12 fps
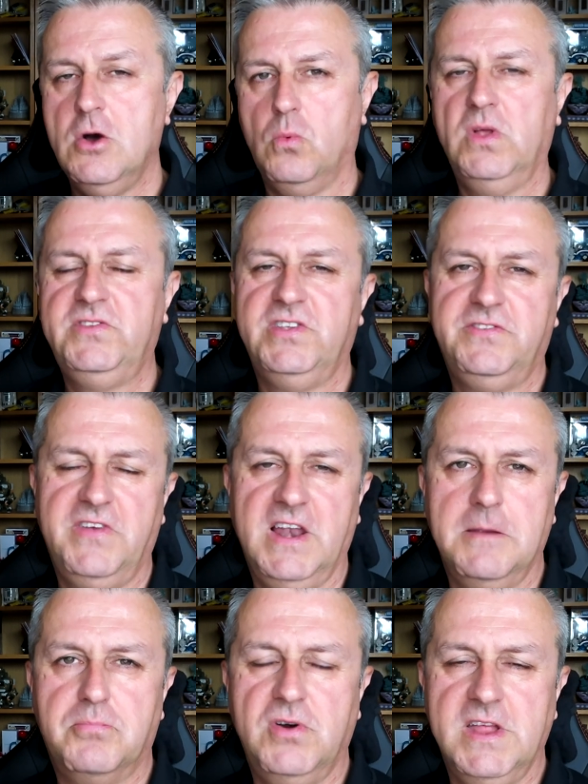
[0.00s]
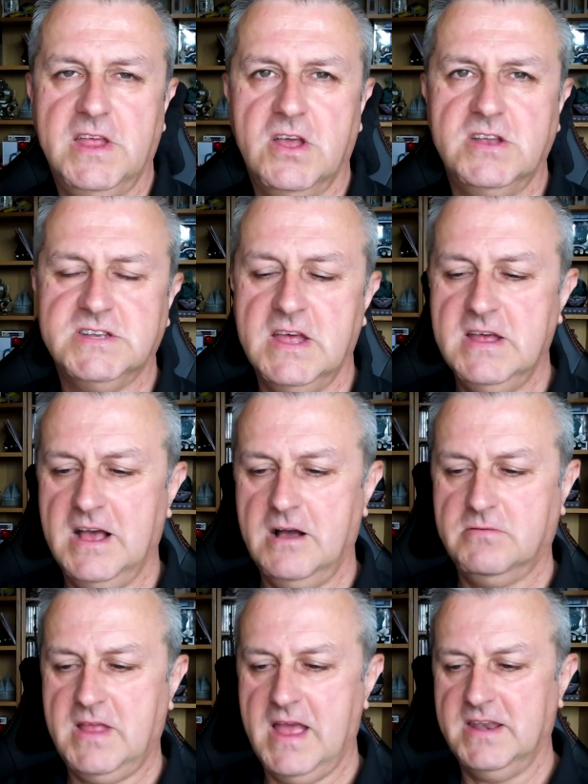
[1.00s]
Once it's feeling pretty good,
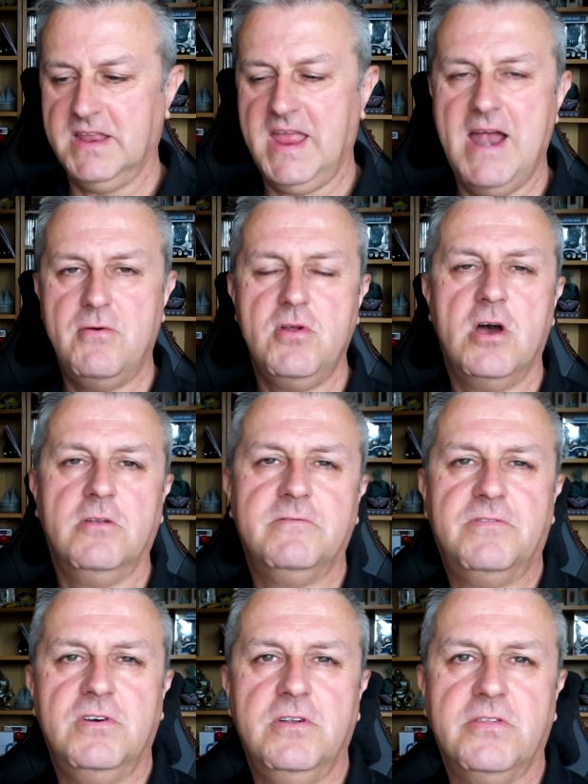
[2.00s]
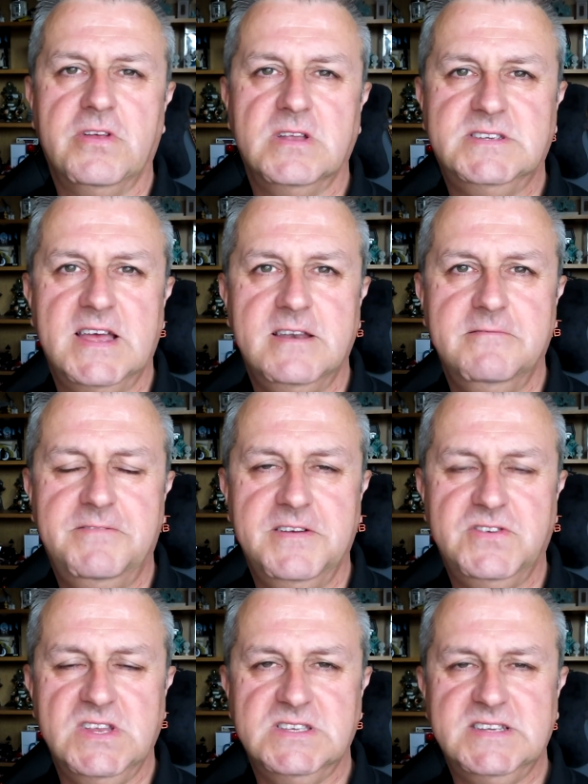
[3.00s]
I'll kind of carry on for another 10,
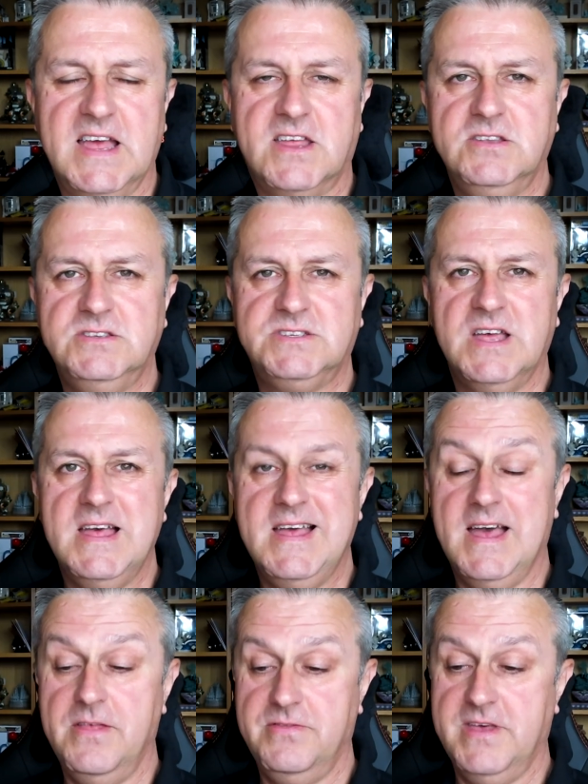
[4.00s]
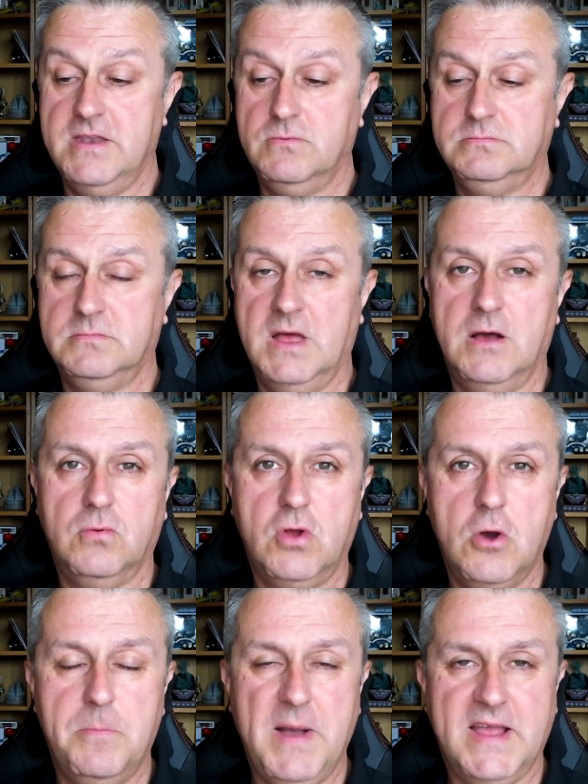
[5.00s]
15 seconds, and then I'll
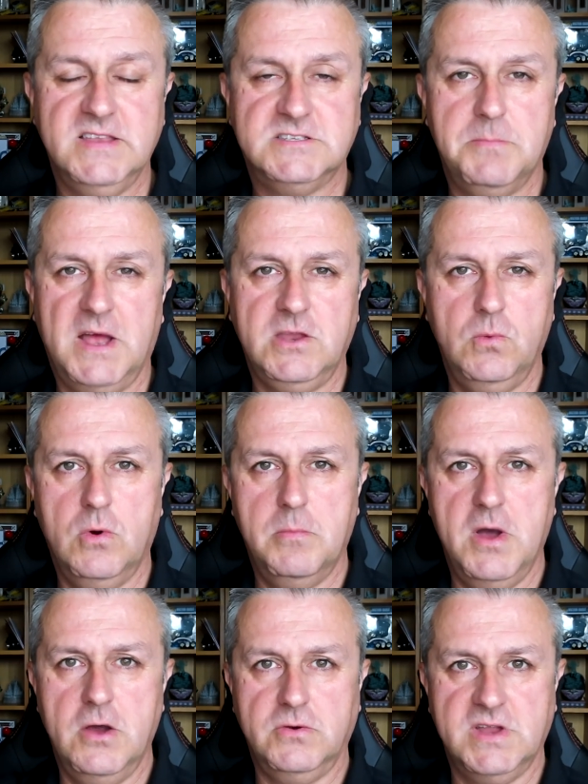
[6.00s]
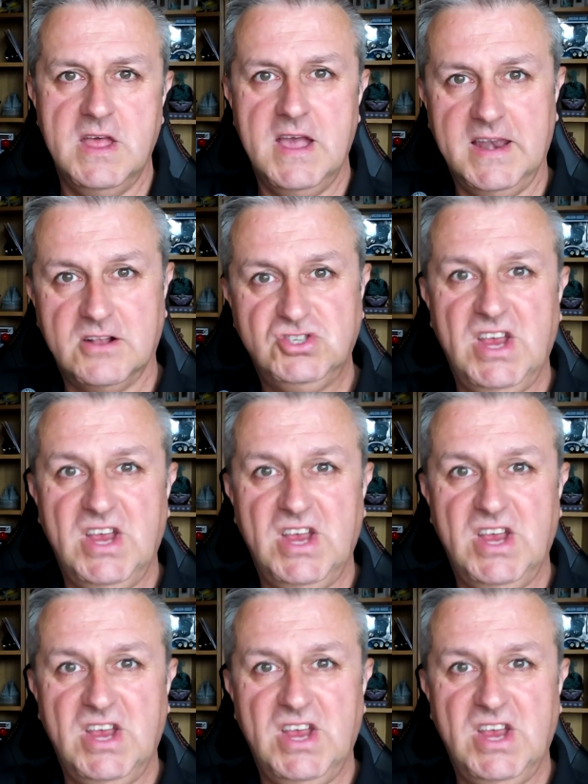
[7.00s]
go back into manual mode and I'll